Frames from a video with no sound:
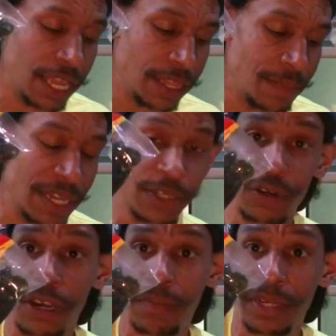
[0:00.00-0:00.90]
and the best
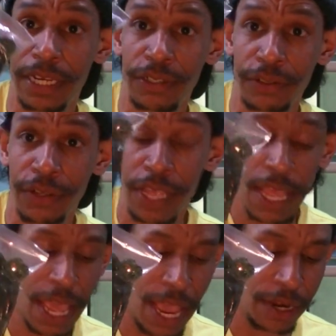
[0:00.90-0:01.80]
hookup potential
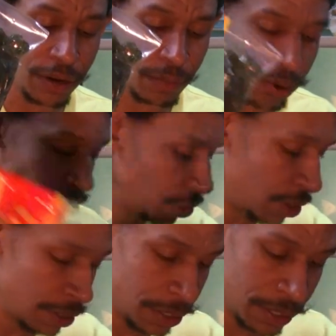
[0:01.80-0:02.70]
out of your brush
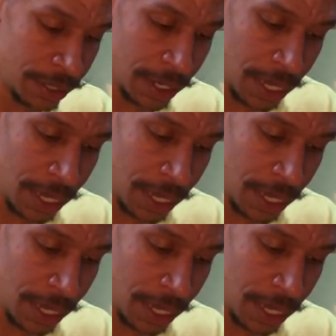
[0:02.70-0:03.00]
hogs.